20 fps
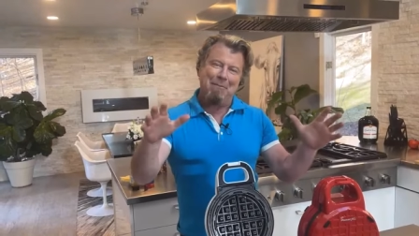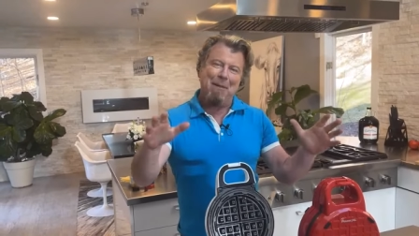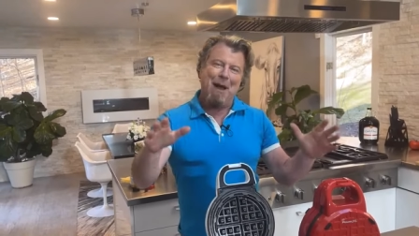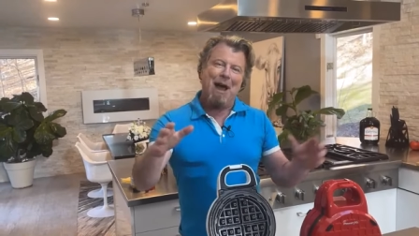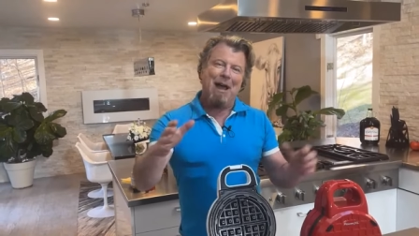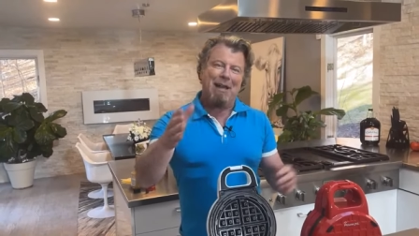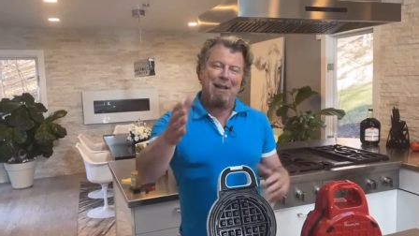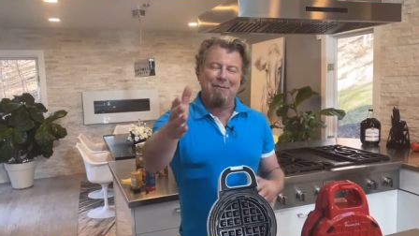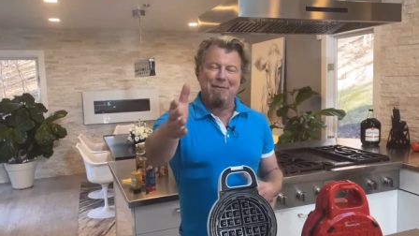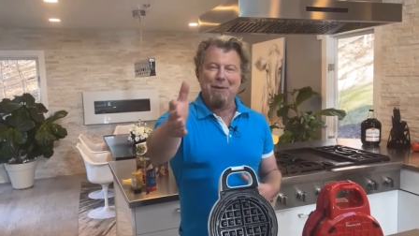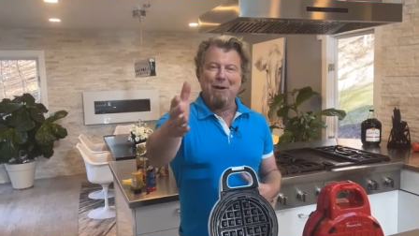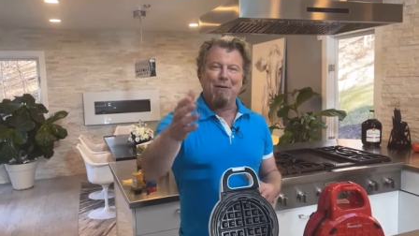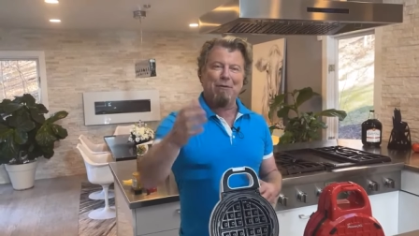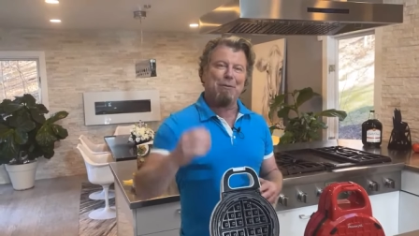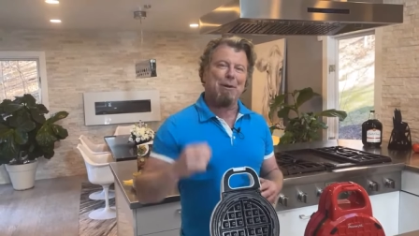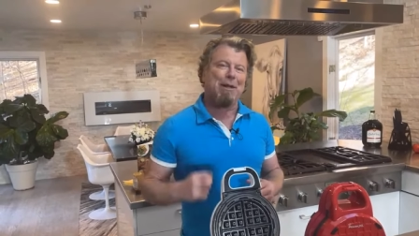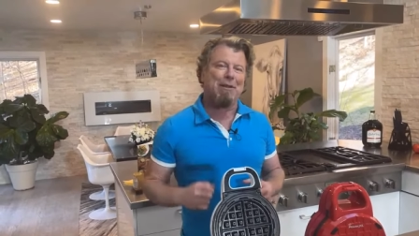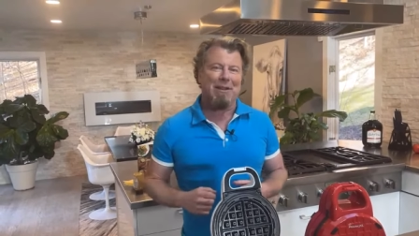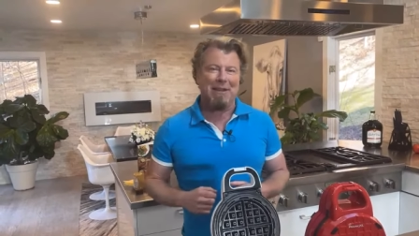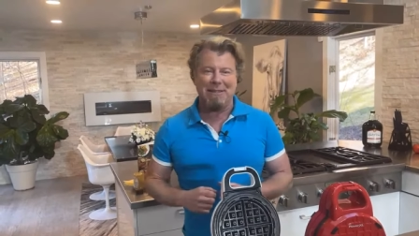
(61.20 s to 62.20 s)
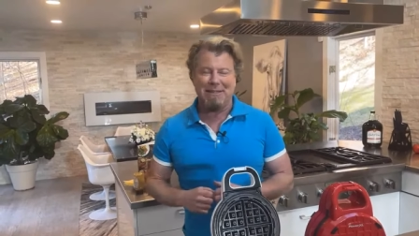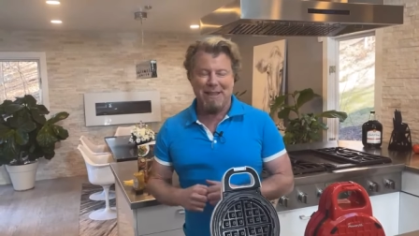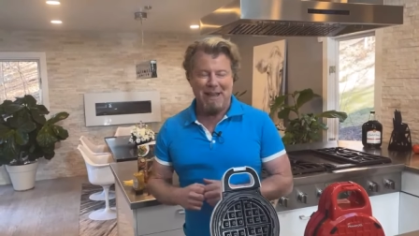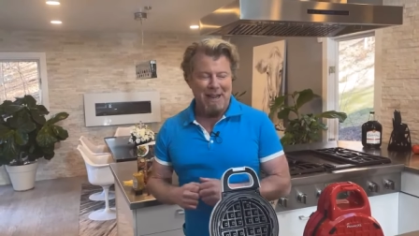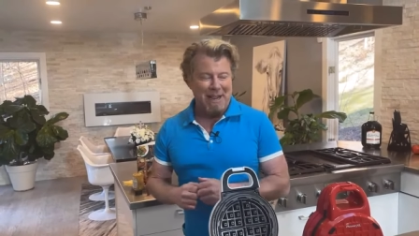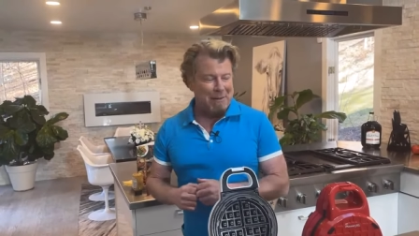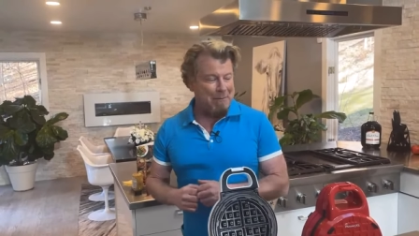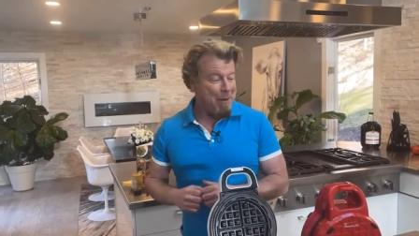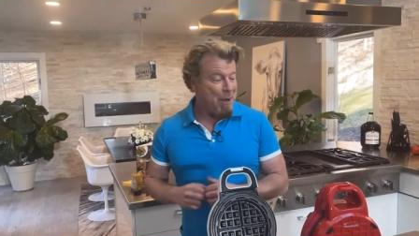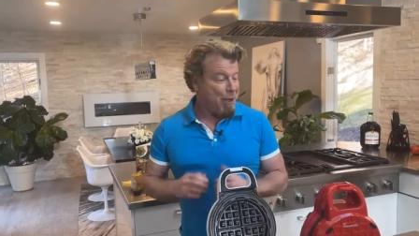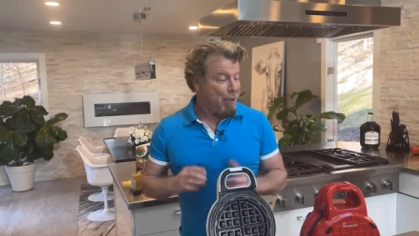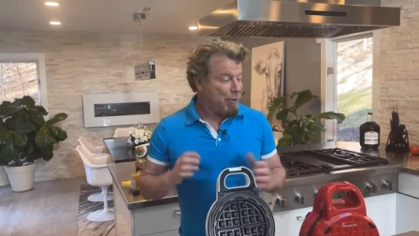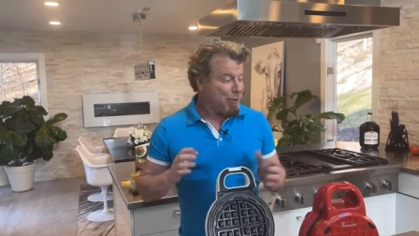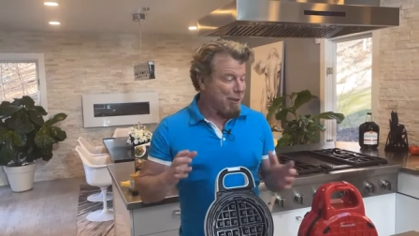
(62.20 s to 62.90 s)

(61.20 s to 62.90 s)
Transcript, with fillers: I'm not, even though everybody thinks I am.